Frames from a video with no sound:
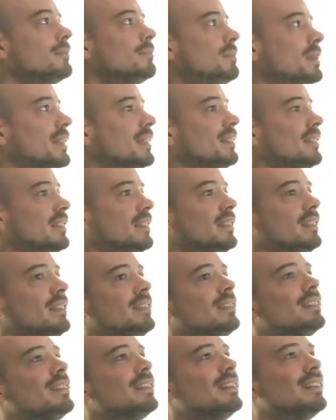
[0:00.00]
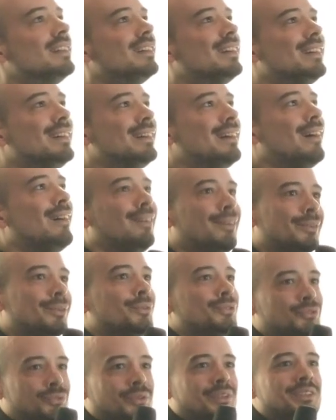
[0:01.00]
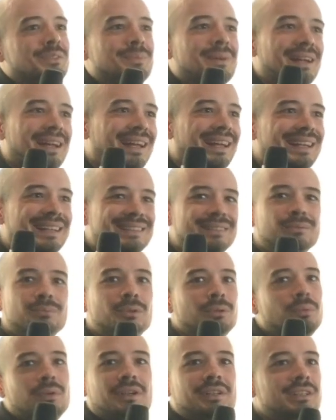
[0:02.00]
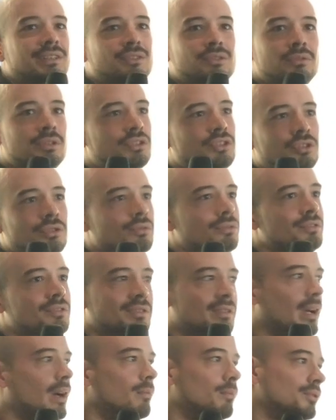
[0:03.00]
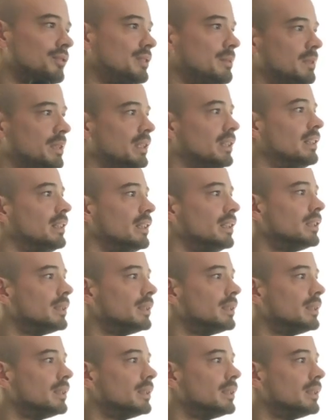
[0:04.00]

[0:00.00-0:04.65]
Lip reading: building all those strings by hand, we run into issues almost immediately.